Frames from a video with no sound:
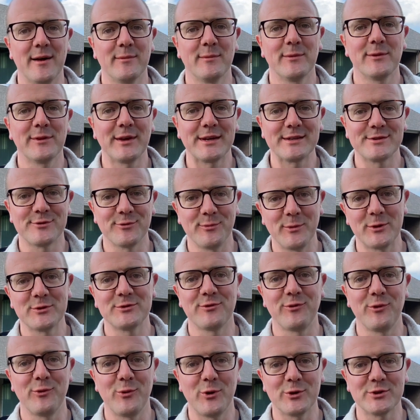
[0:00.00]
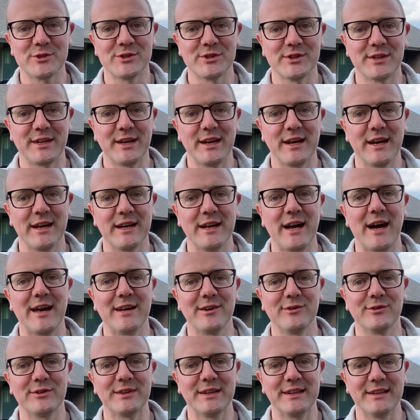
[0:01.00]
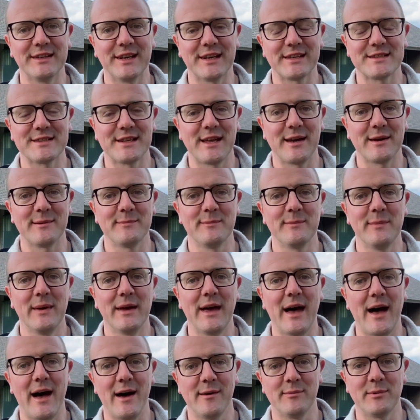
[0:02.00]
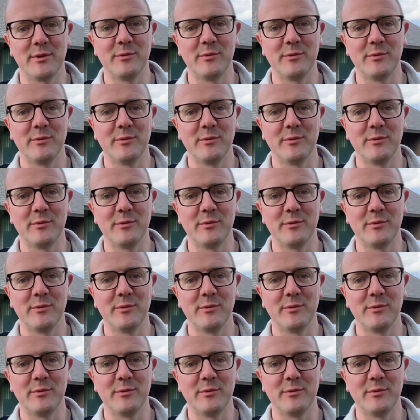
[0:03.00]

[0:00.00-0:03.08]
Thanks so much for watching today, and until next time, happy